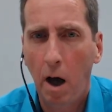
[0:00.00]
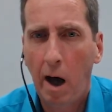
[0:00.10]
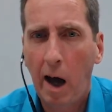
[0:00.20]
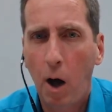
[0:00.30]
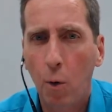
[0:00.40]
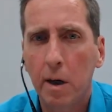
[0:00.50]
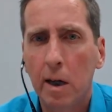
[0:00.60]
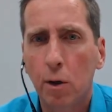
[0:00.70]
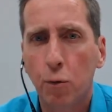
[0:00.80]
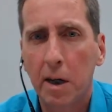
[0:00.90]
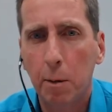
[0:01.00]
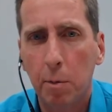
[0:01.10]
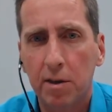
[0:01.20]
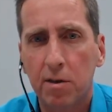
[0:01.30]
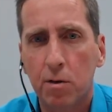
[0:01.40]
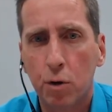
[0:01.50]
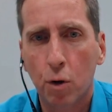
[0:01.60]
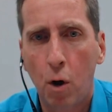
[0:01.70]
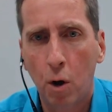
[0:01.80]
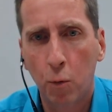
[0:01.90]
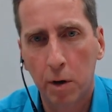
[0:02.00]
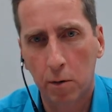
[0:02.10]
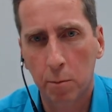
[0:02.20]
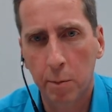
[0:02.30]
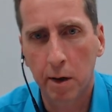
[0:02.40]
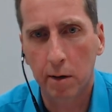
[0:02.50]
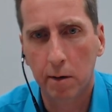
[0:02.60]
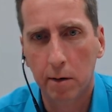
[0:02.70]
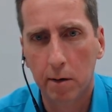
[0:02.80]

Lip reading: How incredibly strong we could be.